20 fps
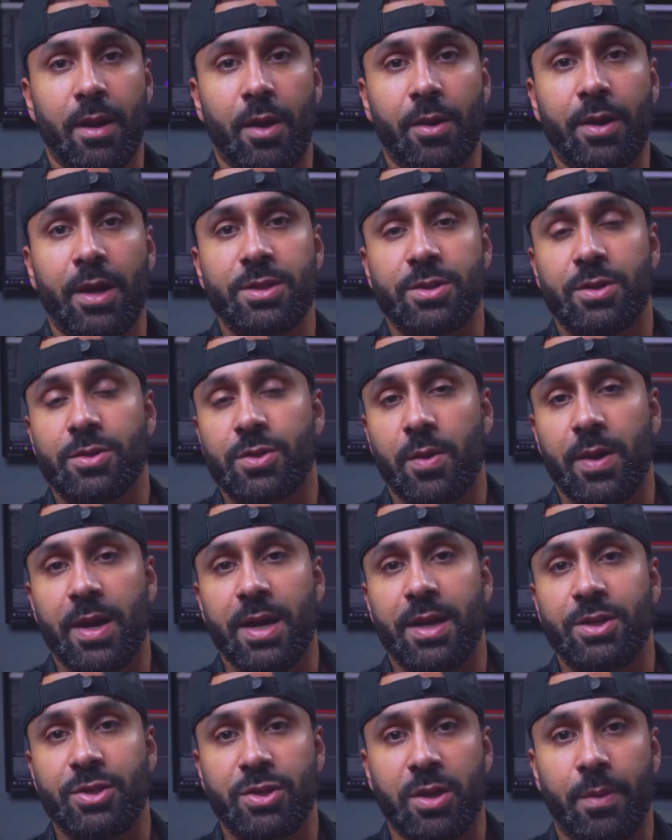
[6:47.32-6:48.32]
Okay, so let's go
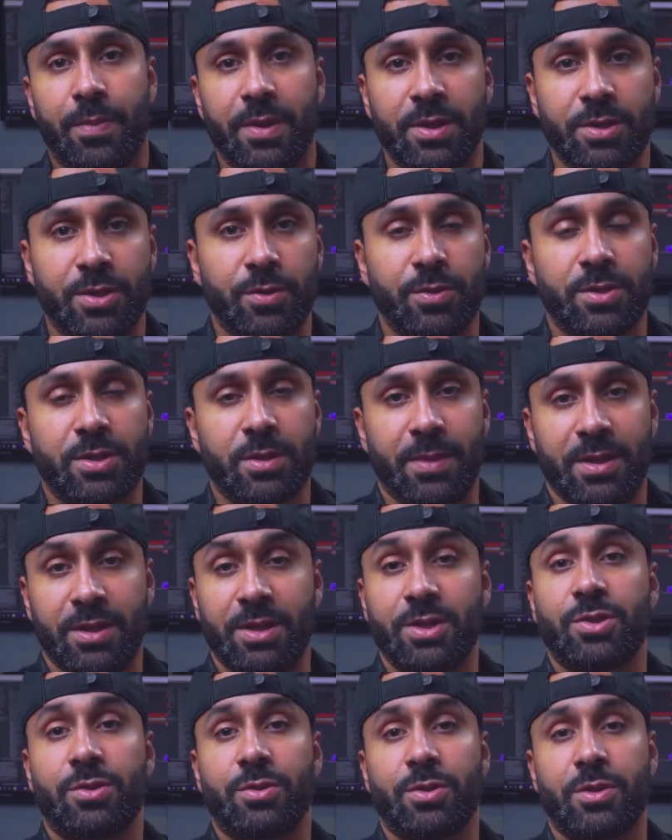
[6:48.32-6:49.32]
ahead and jump into some
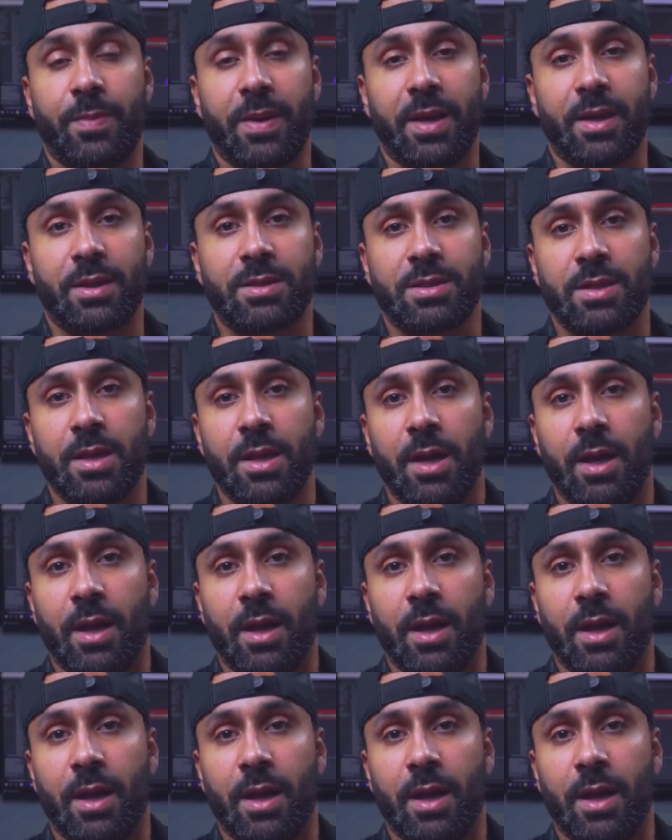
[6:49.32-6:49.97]
additional specs.